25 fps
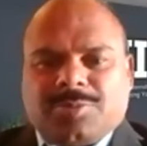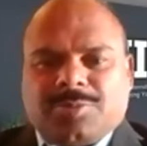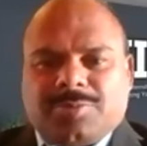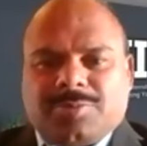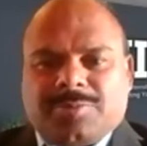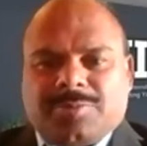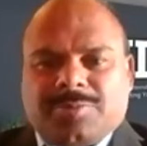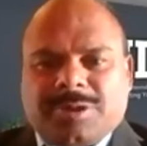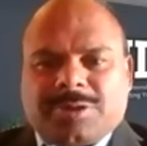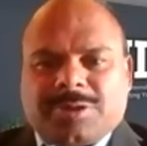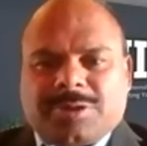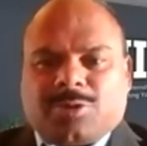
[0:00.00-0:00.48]

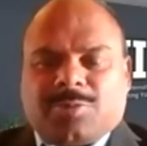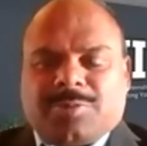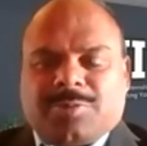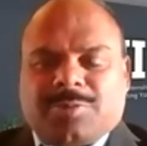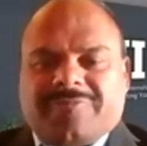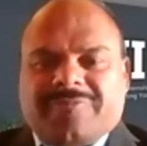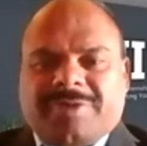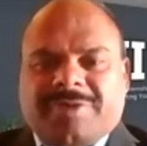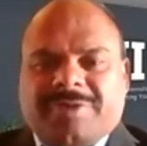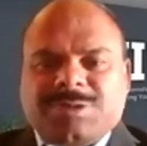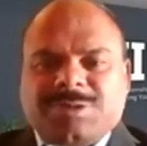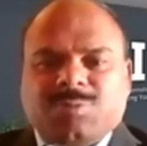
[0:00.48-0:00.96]
It could be
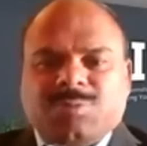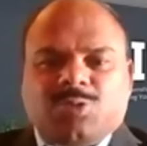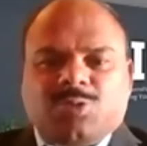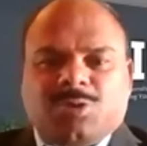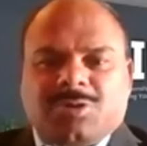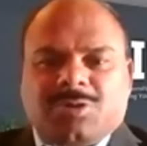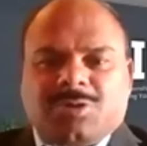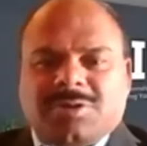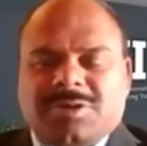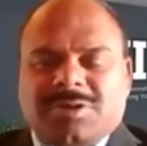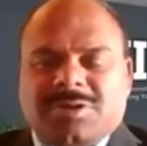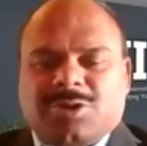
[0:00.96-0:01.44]
Facebook,
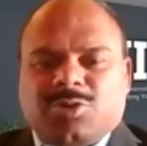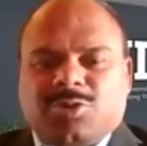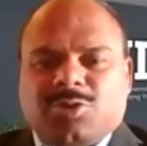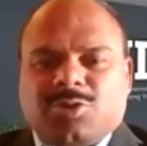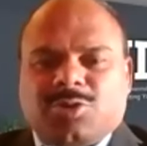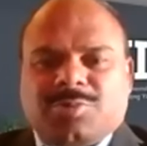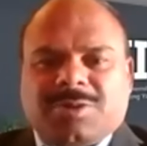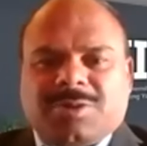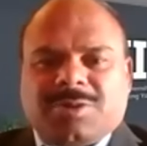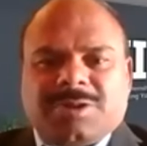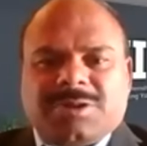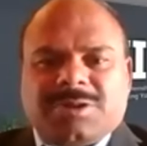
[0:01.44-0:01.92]
it
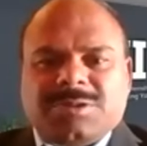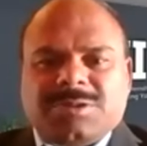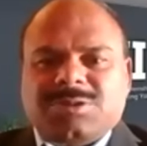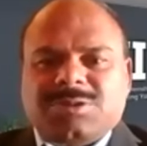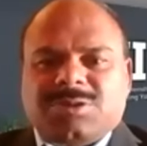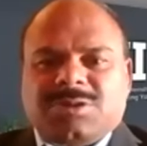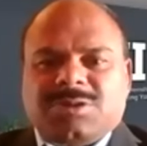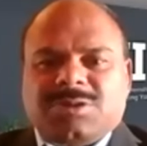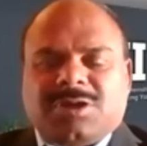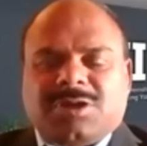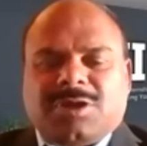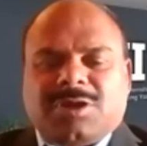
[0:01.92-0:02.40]
could be
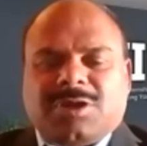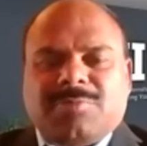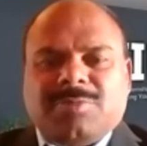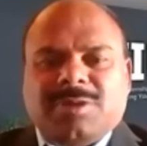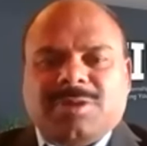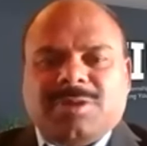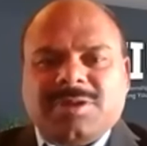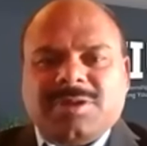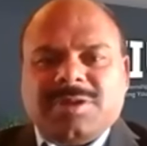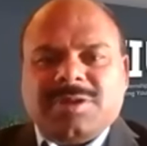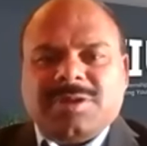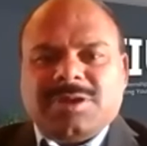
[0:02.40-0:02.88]
Instagram,
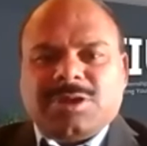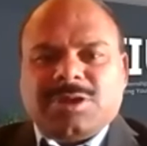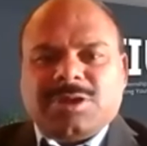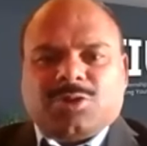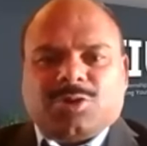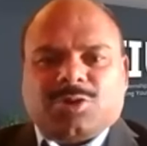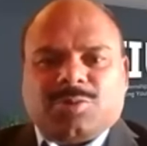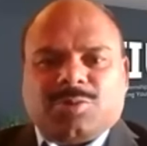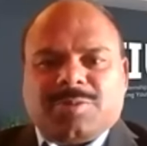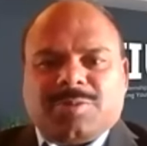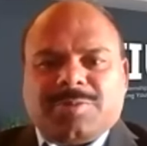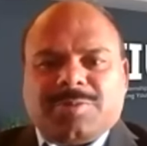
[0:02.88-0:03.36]
it
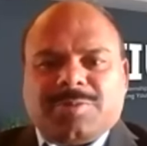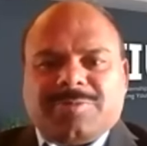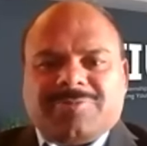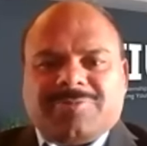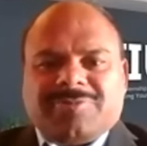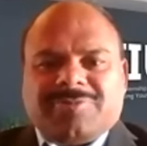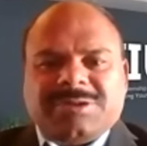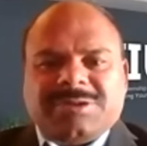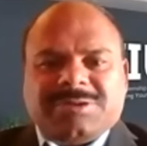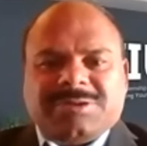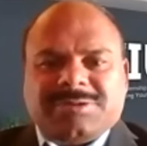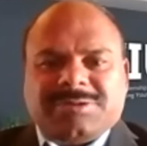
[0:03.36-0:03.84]
could be
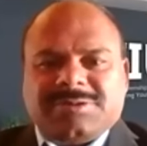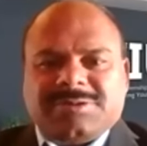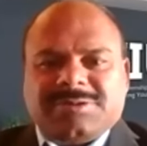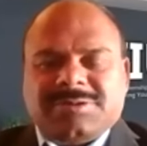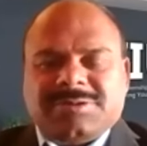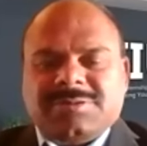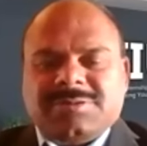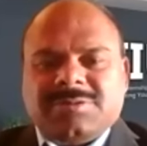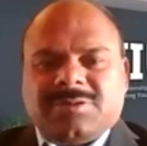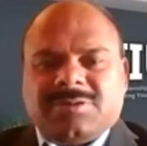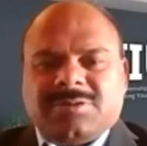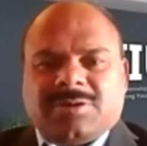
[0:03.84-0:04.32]

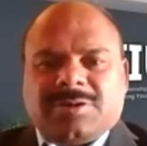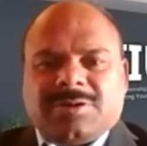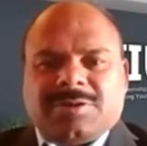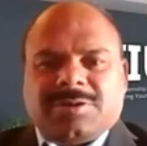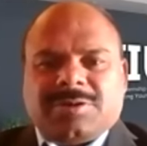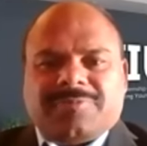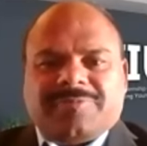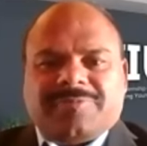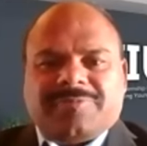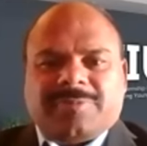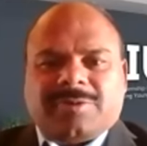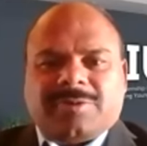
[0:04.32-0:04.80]
Twitter or
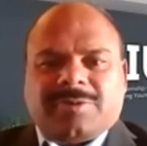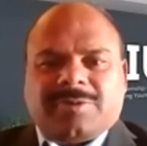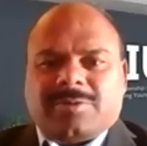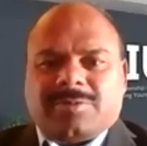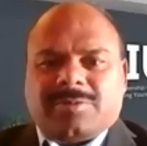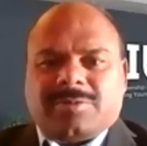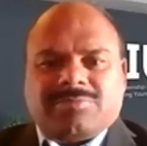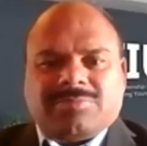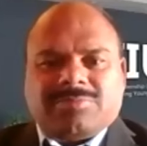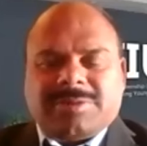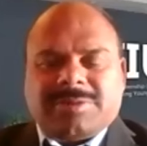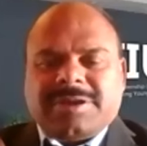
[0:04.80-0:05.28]

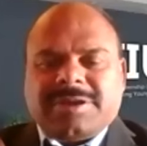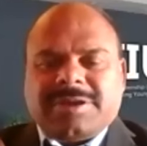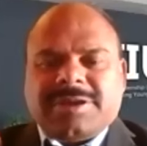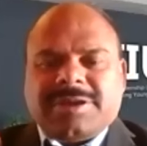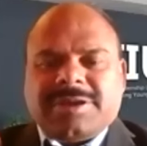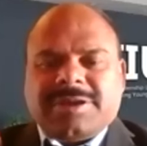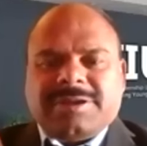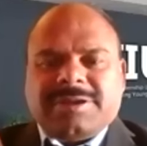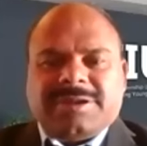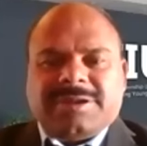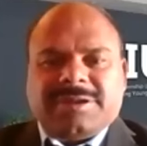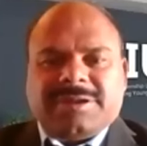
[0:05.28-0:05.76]
uh,
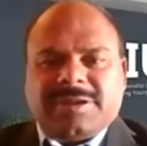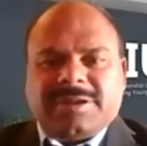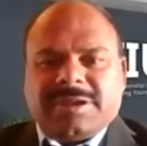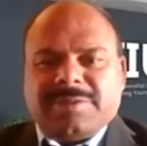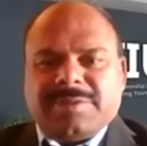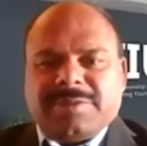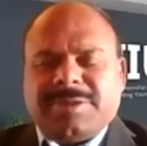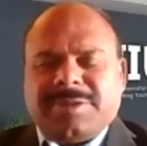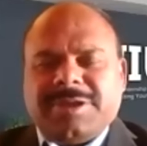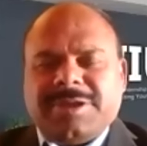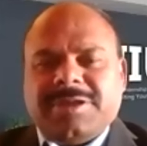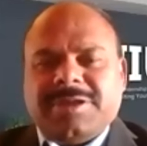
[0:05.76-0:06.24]

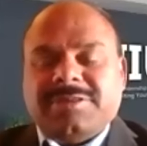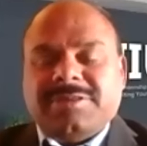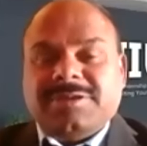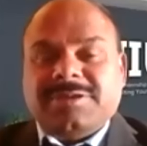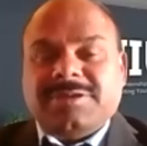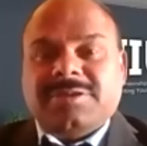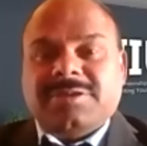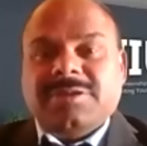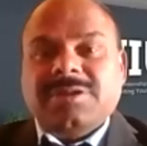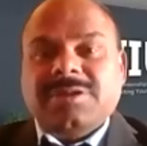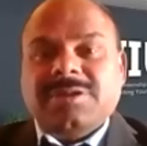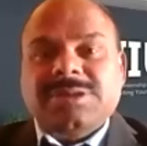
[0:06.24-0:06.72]
LinkedIn, many
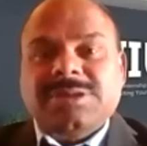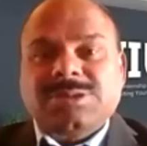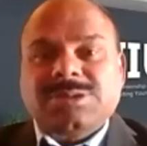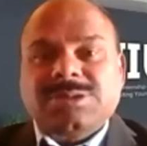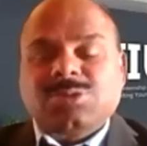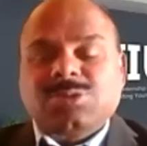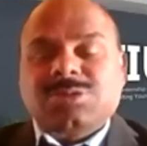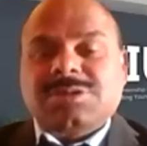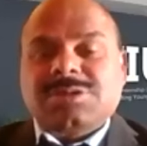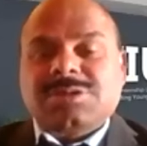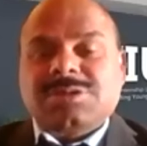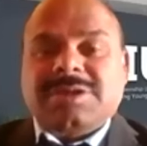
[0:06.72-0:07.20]
other
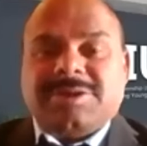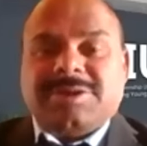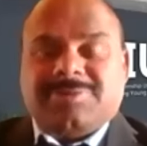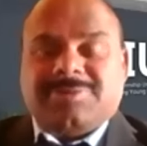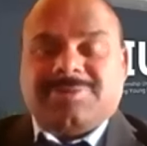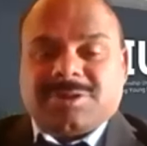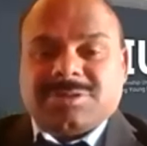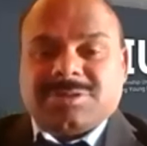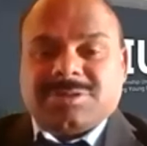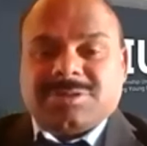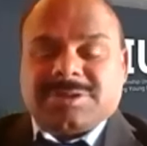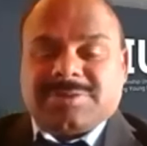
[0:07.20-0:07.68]
social
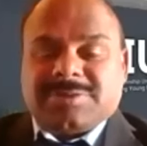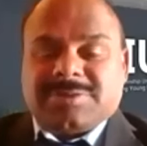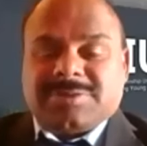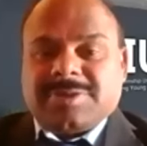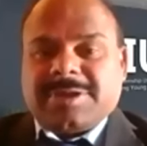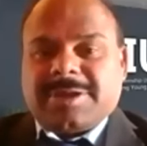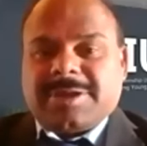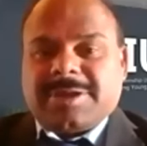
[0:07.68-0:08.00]
networks